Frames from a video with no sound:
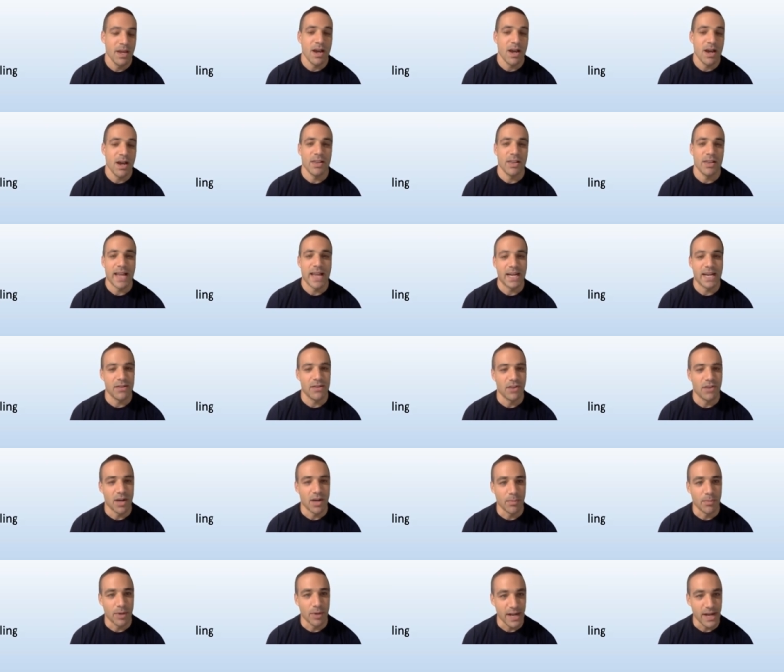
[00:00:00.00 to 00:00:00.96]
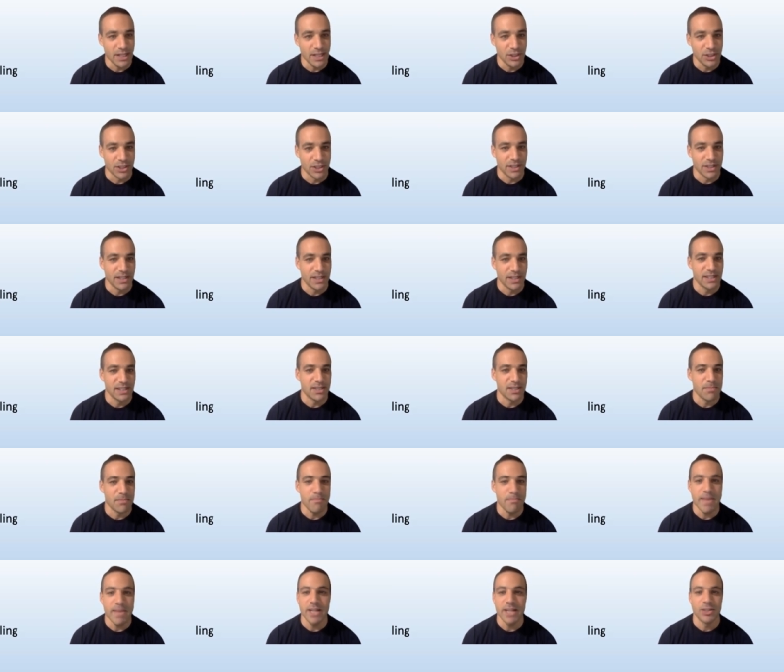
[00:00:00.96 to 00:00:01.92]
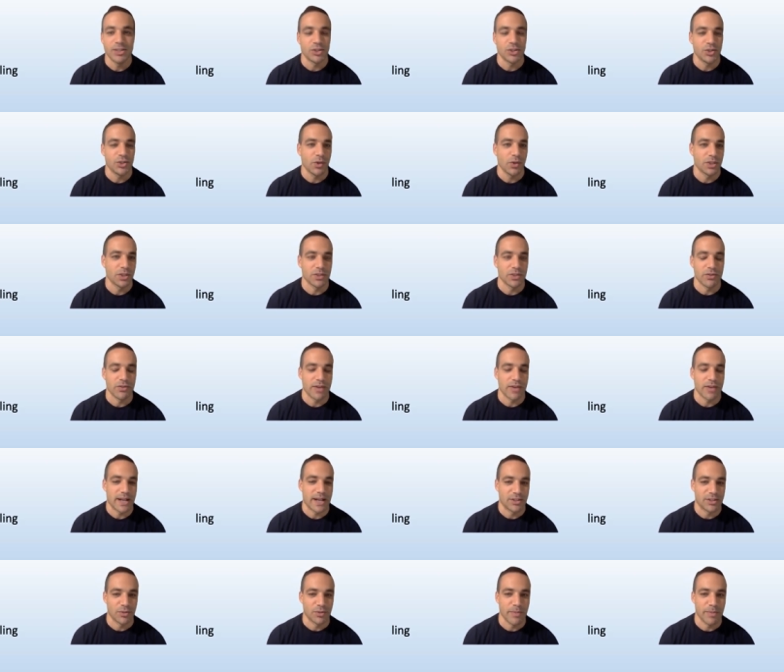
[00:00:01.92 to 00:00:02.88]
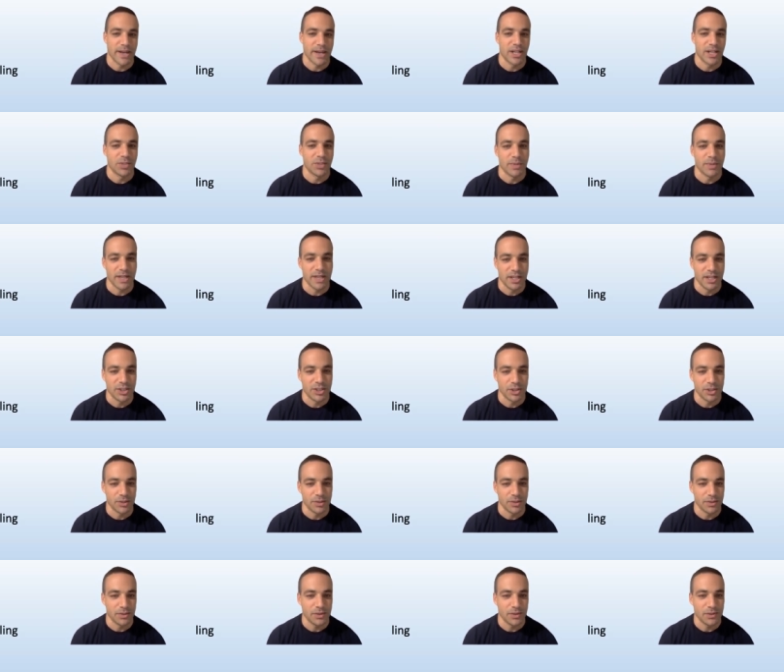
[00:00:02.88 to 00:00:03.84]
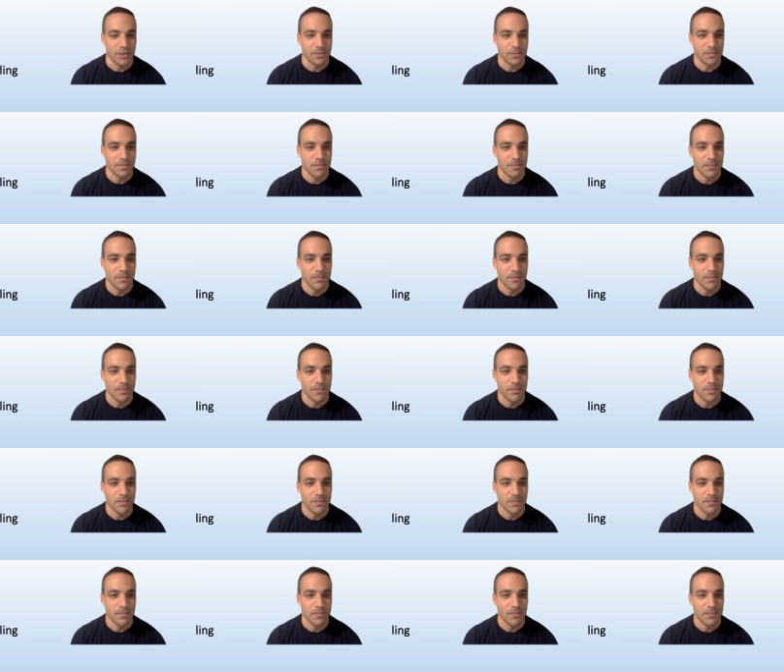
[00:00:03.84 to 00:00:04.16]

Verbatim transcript: A lack of comprehension is a major source of classroom management issues.